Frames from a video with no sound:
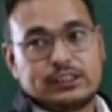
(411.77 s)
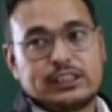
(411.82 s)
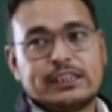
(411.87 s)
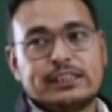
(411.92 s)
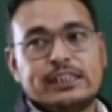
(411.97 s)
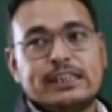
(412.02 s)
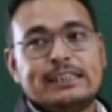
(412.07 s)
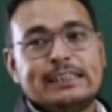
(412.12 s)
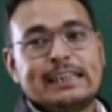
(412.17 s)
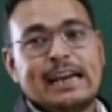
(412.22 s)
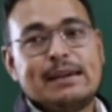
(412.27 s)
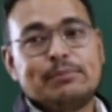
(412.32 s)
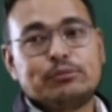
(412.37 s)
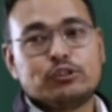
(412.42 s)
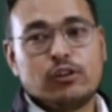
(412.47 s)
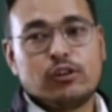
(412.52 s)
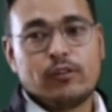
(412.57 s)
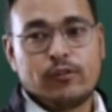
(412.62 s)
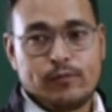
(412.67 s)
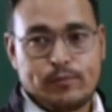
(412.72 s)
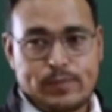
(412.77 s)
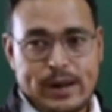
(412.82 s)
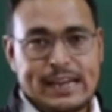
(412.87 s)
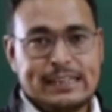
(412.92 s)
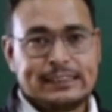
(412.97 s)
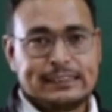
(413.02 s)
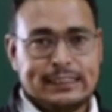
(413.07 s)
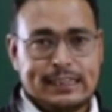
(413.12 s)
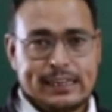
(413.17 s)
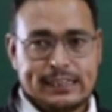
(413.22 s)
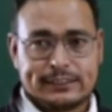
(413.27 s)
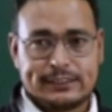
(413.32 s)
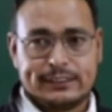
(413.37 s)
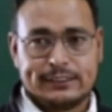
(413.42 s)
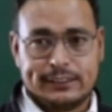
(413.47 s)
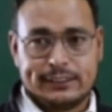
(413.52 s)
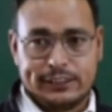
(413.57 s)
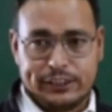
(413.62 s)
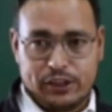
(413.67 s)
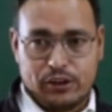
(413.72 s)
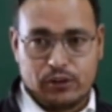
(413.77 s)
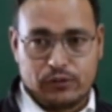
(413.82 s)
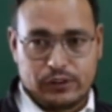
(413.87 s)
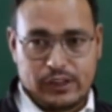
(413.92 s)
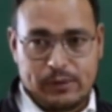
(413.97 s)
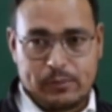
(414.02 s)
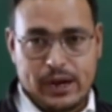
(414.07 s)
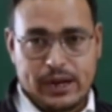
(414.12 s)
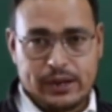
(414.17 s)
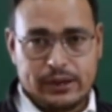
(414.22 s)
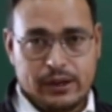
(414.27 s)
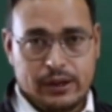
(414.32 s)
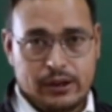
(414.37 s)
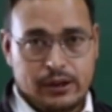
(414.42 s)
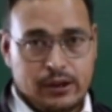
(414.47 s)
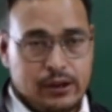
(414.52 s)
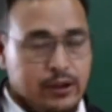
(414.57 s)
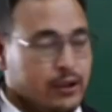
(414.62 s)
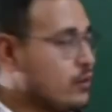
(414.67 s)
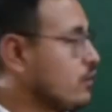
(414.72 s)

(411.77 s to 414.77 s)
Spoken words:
certain types of price elasticity of demand,